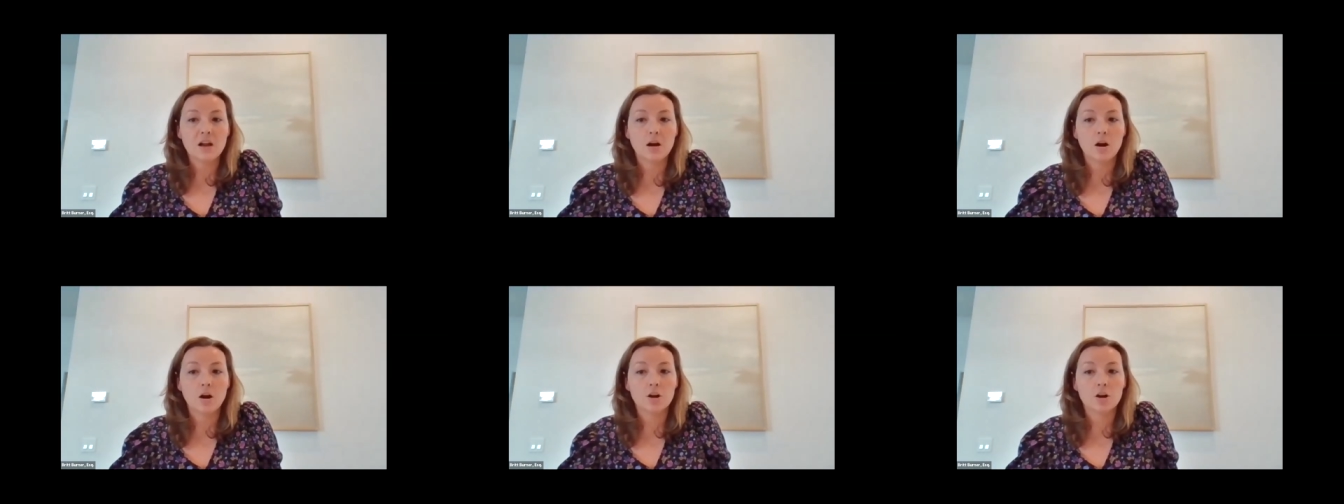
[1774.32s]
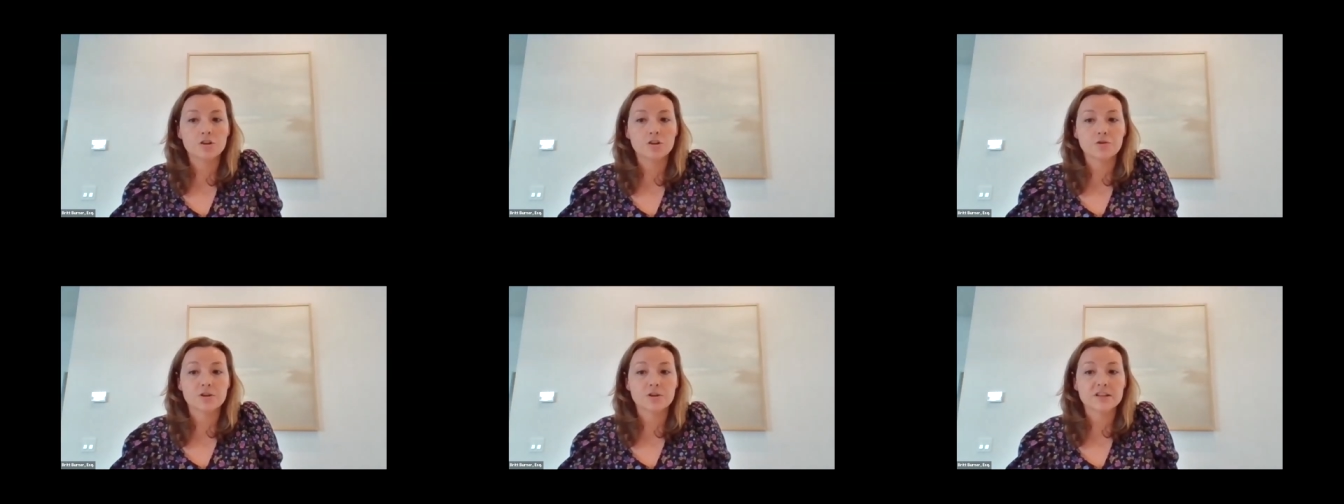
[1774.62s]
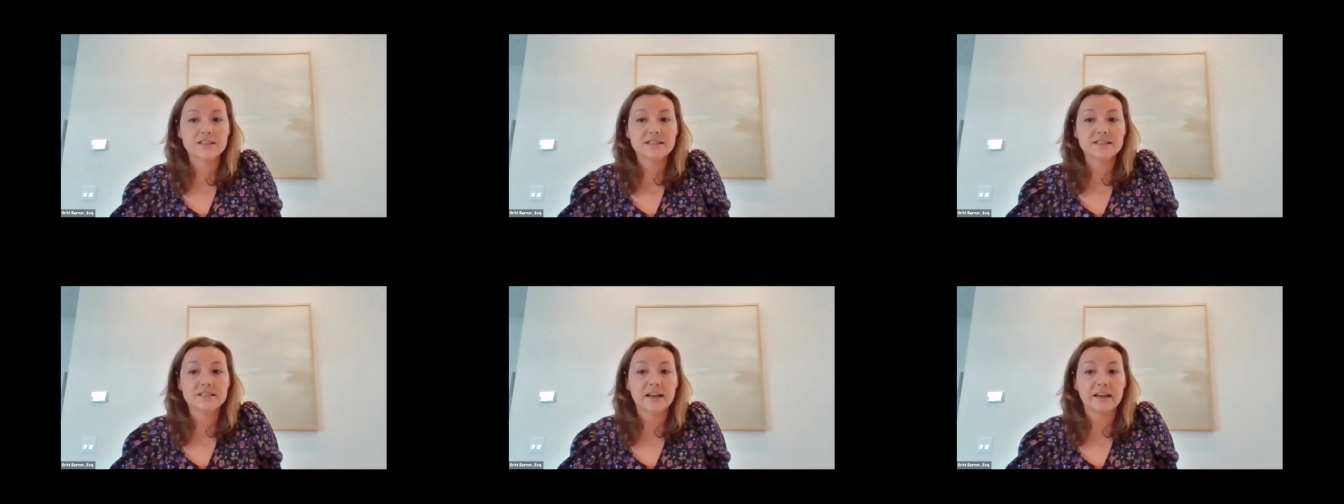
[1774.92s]
on your
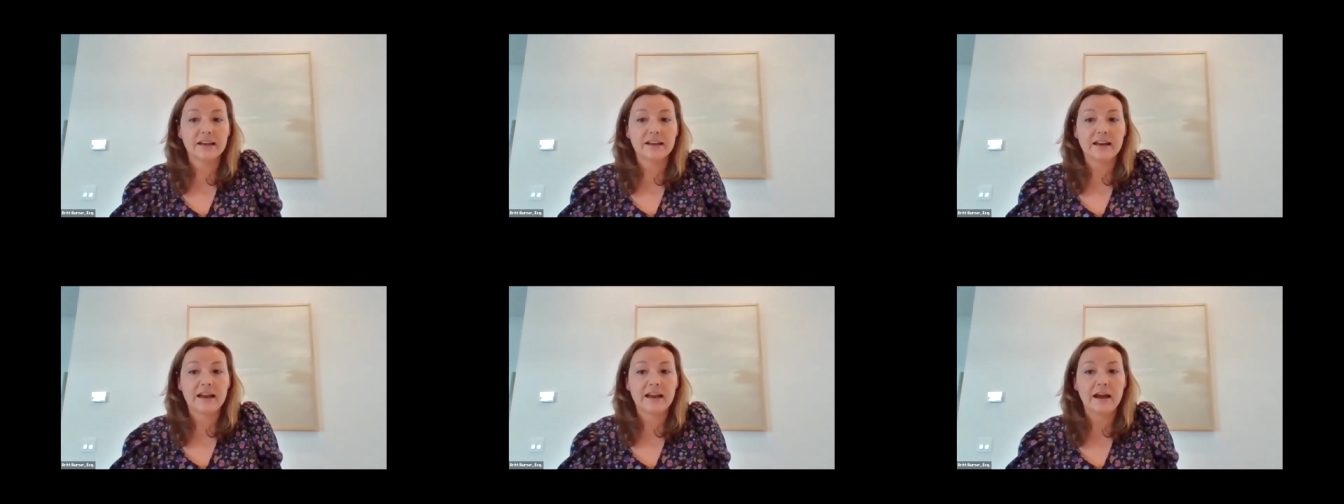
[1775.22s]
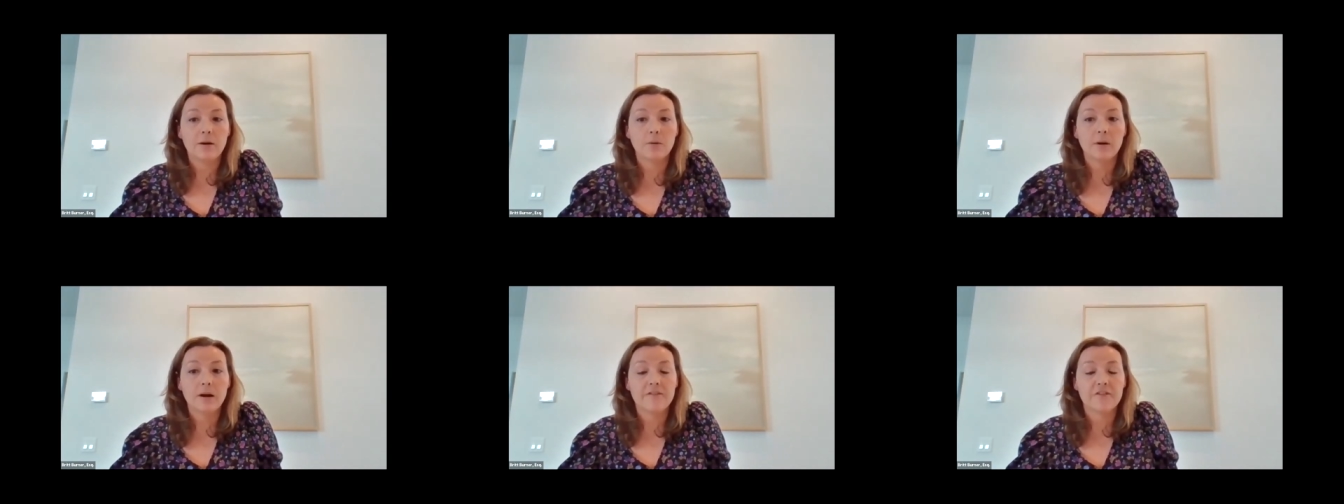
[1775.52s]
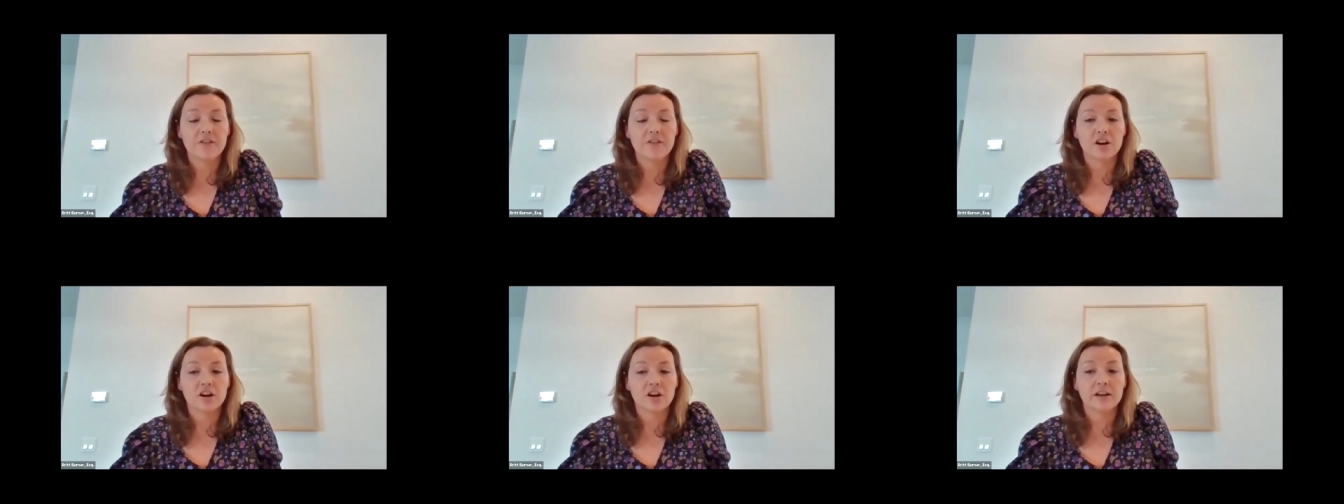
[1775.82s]
estate.
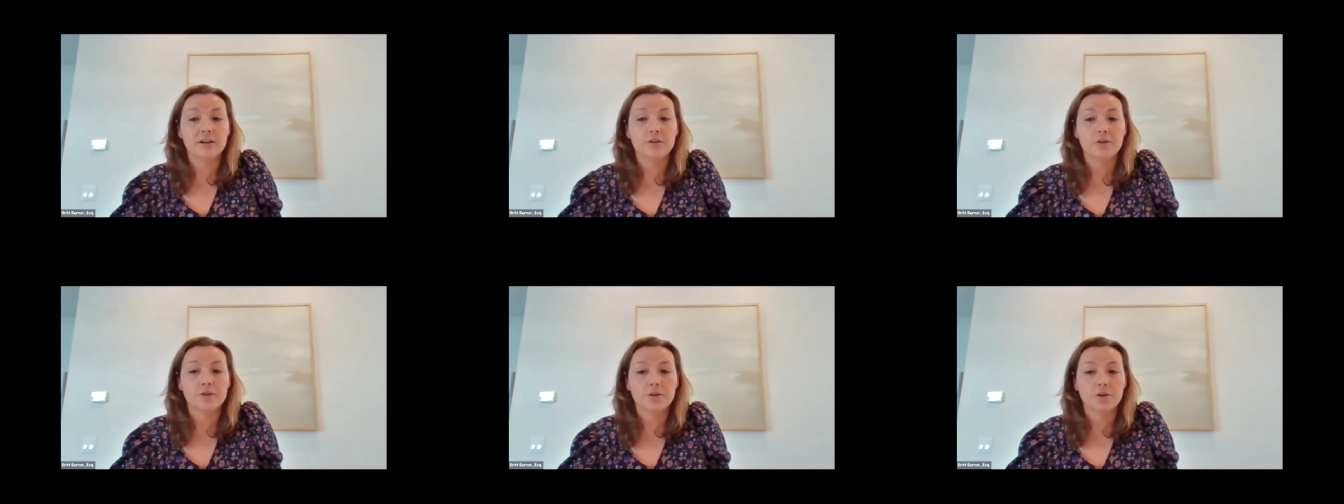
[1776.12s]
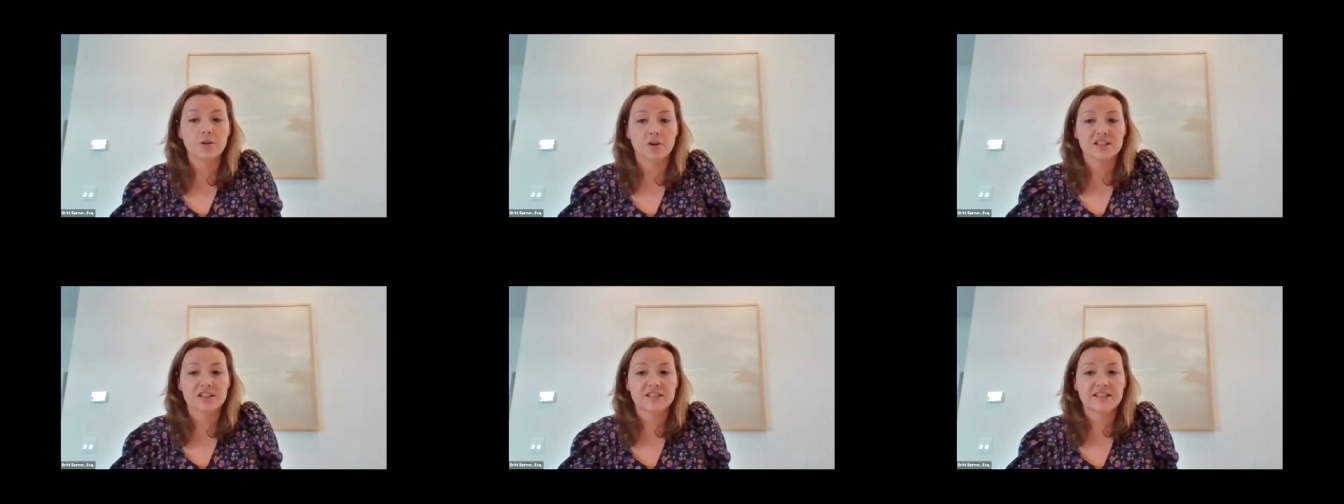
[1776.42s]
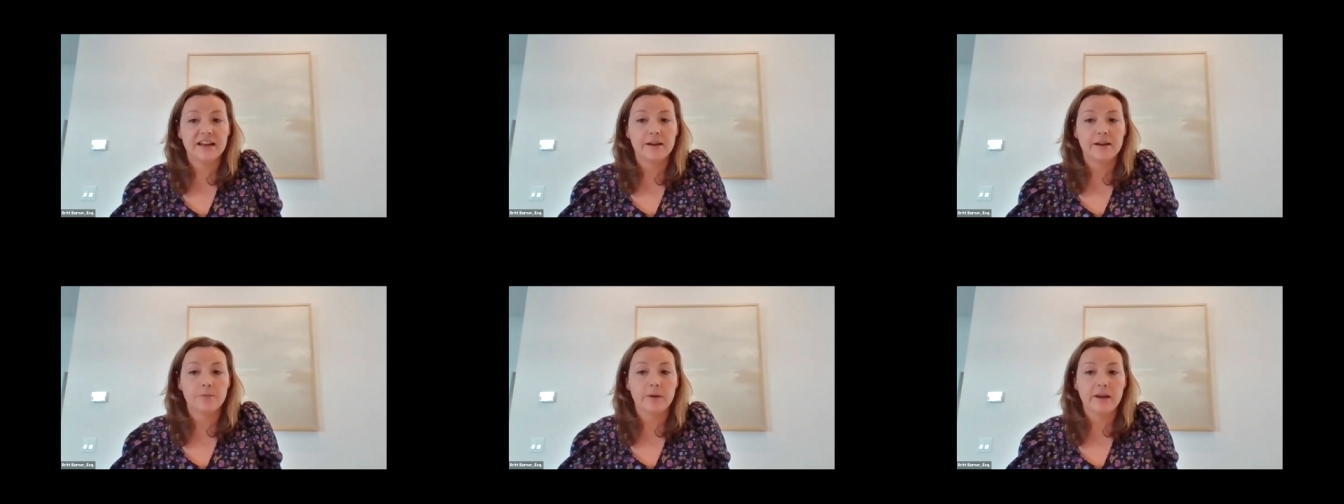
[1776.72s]
However, in New York
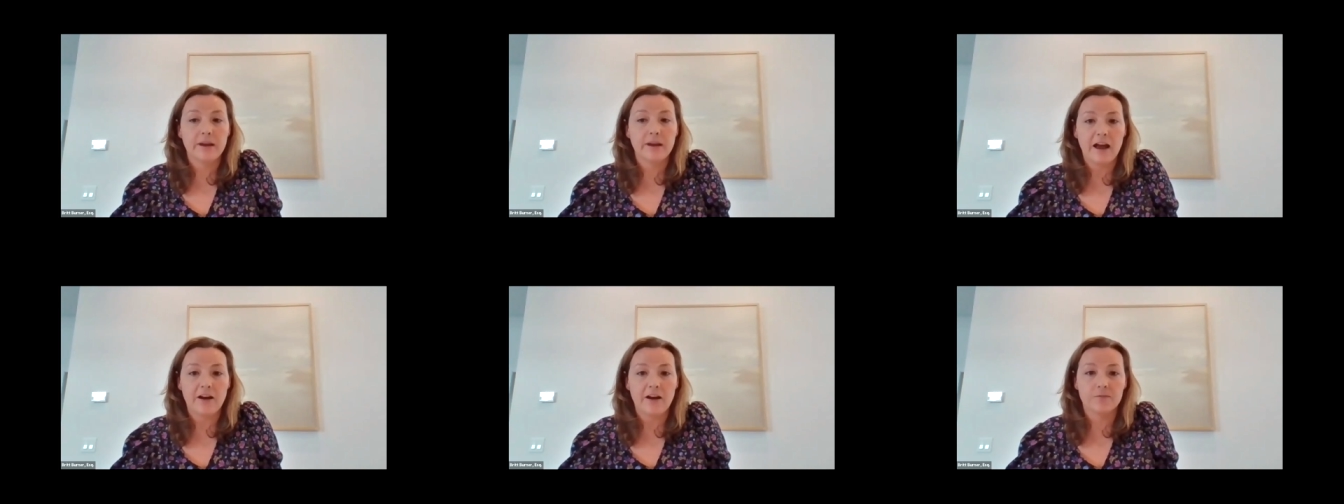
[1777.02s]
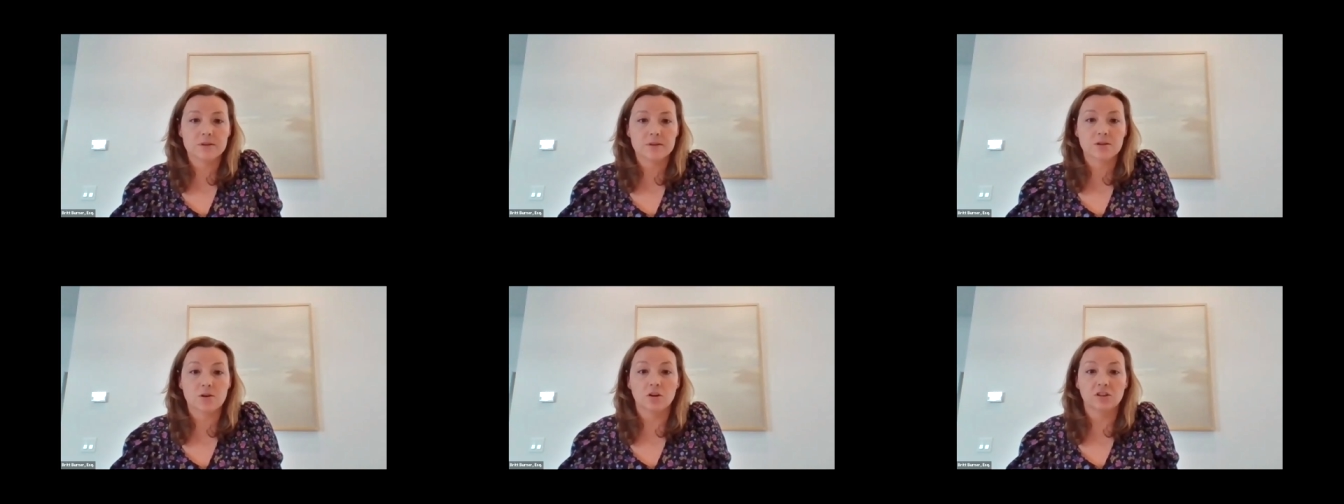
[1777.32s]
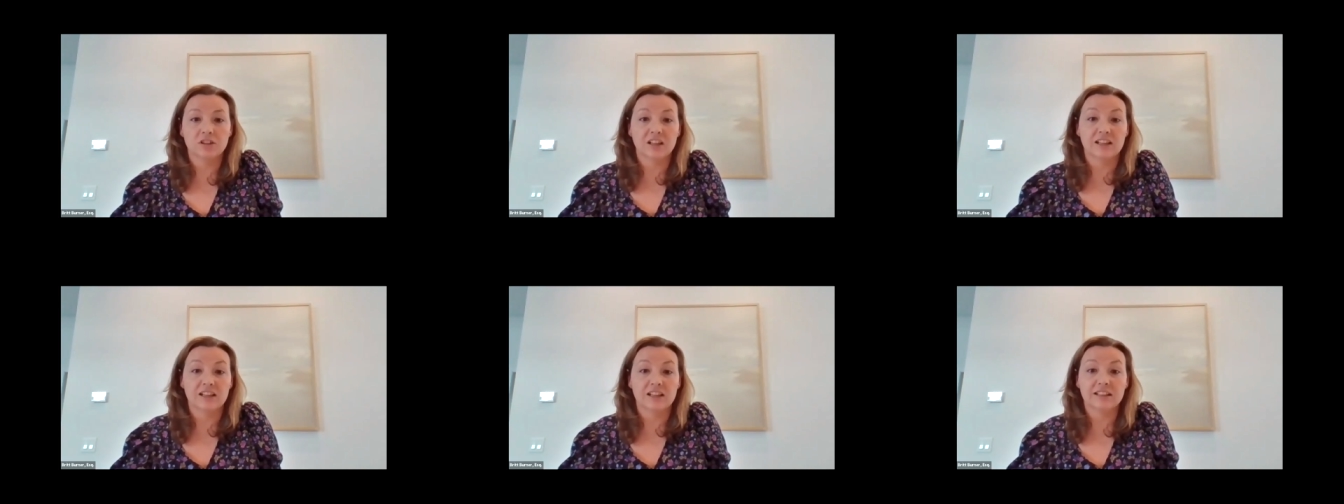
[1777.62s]
State, we have what's
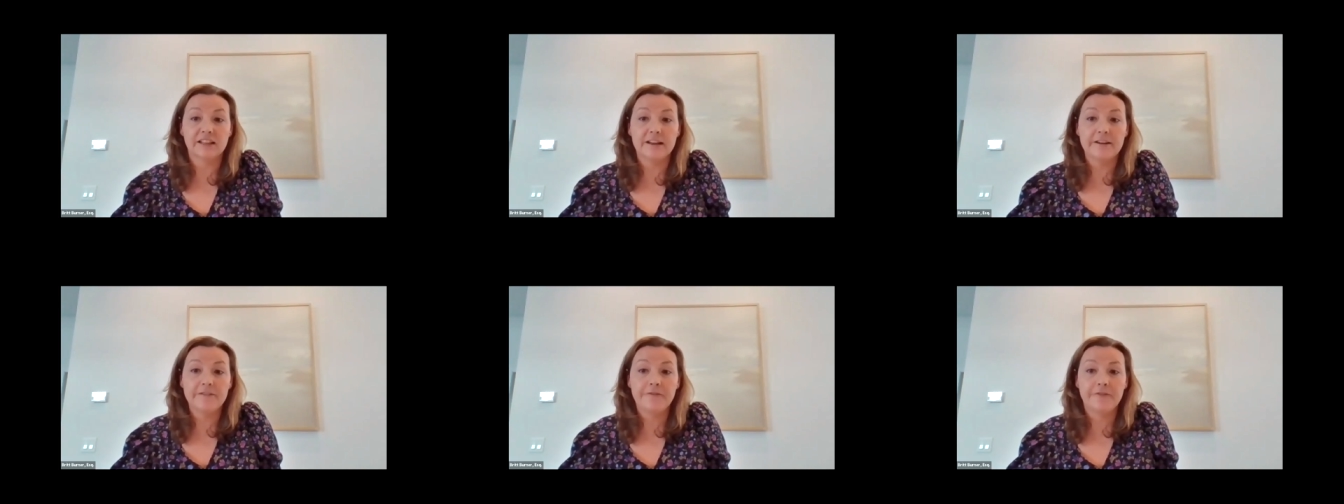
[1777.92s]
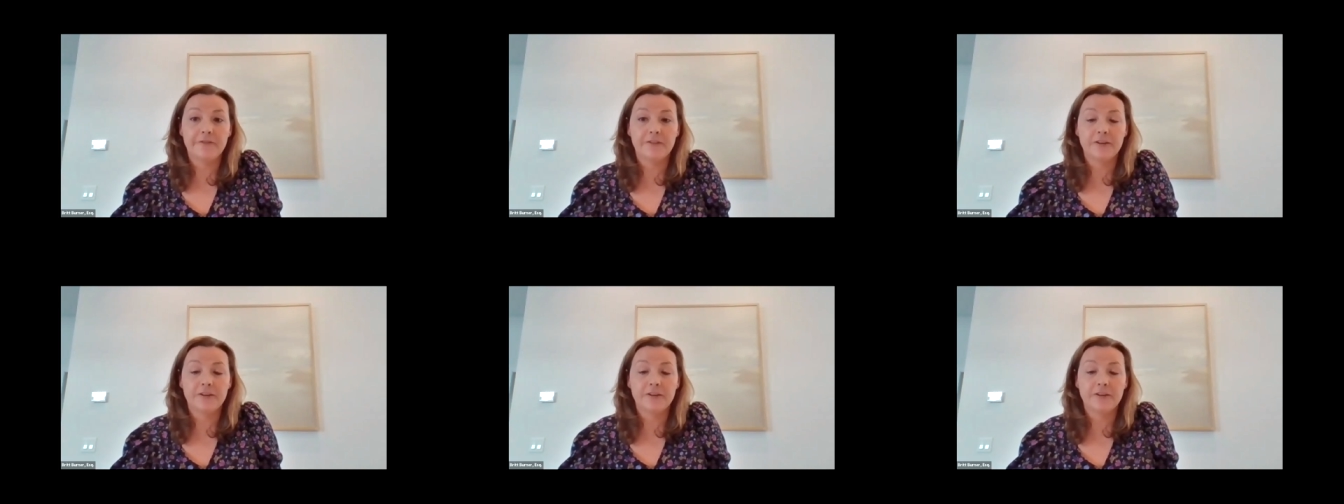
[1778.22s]
called a cliff.